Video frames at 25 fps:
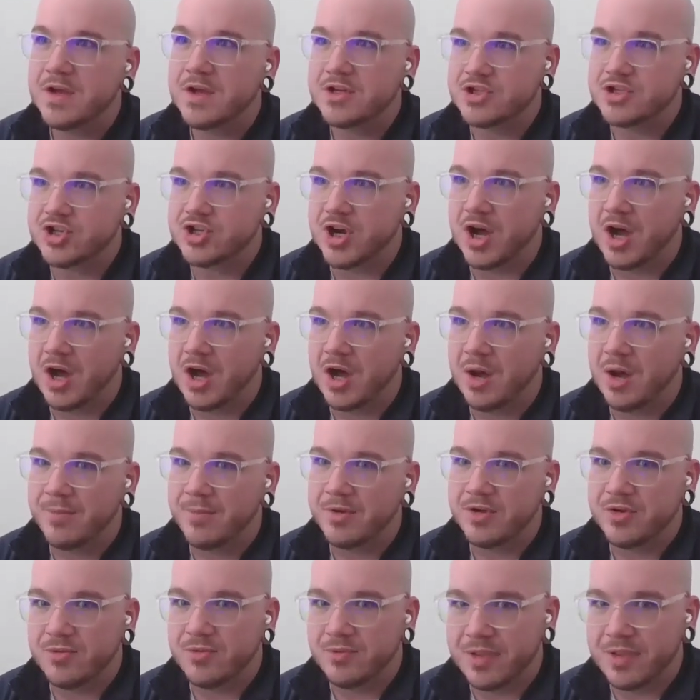job
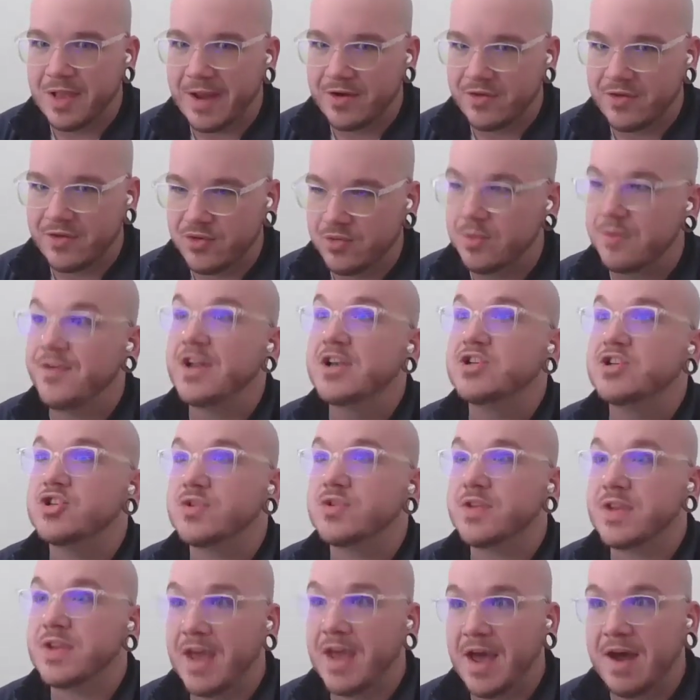you'd like to
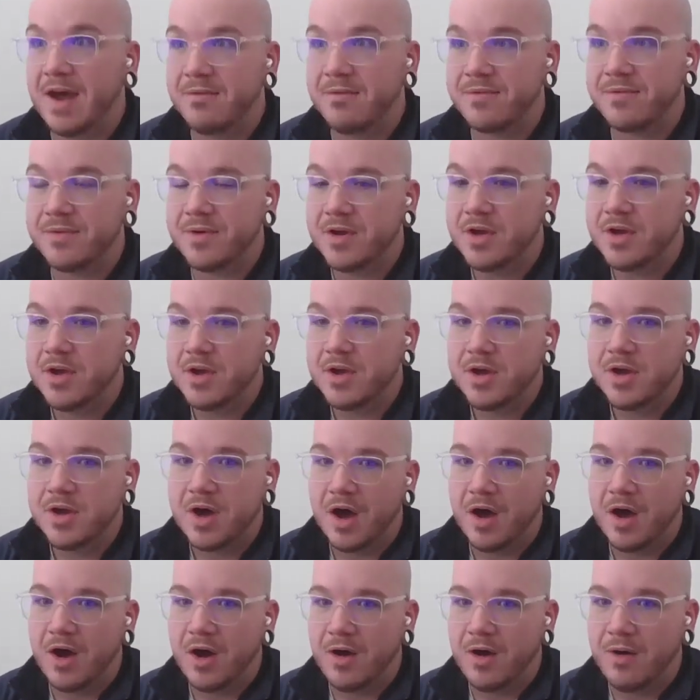eventually have
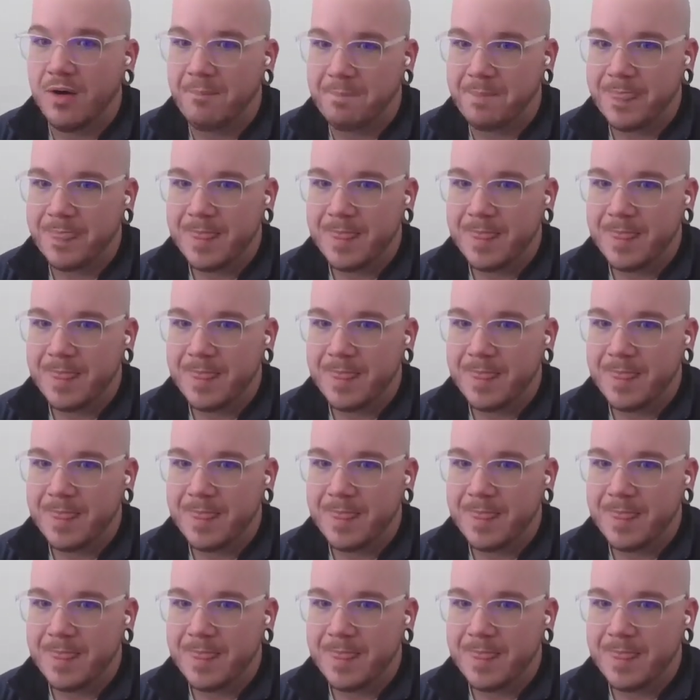um,